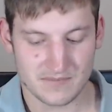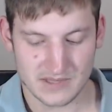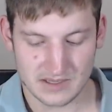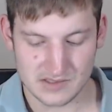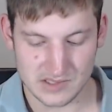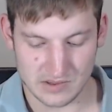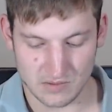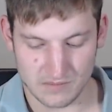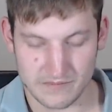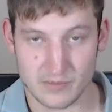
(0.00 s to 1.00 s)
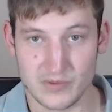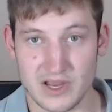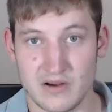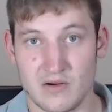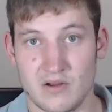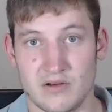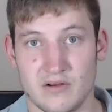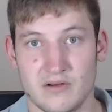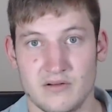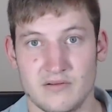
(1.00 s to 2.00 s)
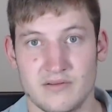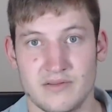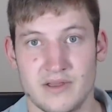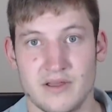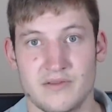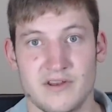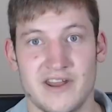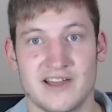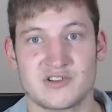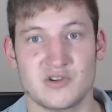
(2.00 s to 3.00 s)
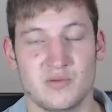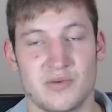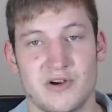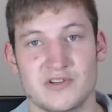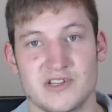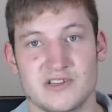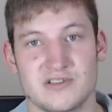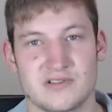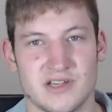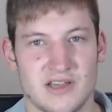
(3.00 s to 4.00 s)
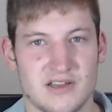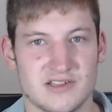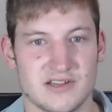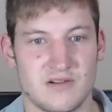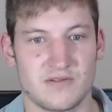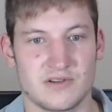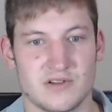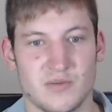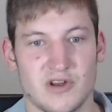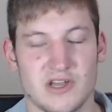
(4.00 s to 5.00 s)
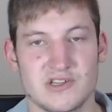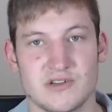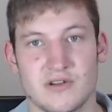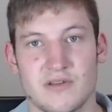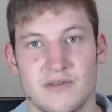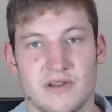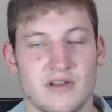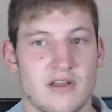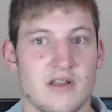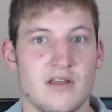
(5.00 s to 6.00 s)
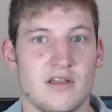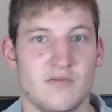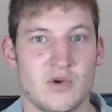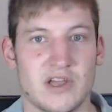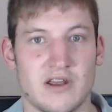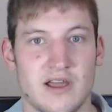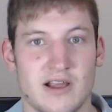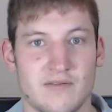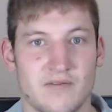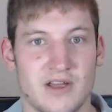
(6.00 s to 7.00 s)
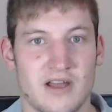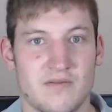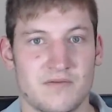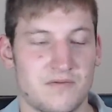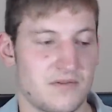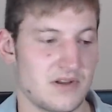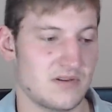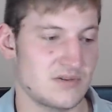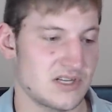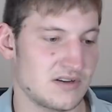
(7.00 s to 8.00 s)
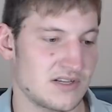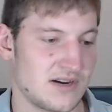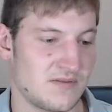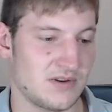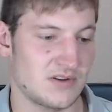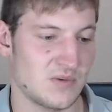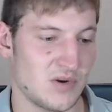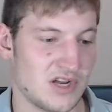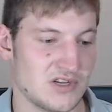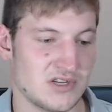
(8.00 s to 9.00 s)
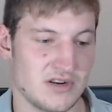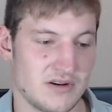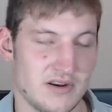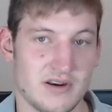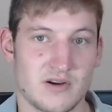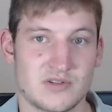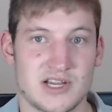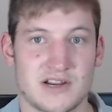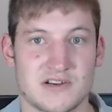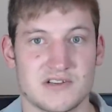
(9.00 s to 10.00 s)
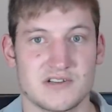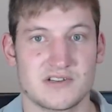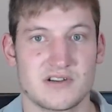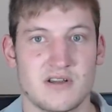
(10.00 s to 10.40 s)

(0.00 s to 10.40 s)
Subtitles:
So from there on, the natural process to take is self-determination. I think if we can have self-determination in our taxes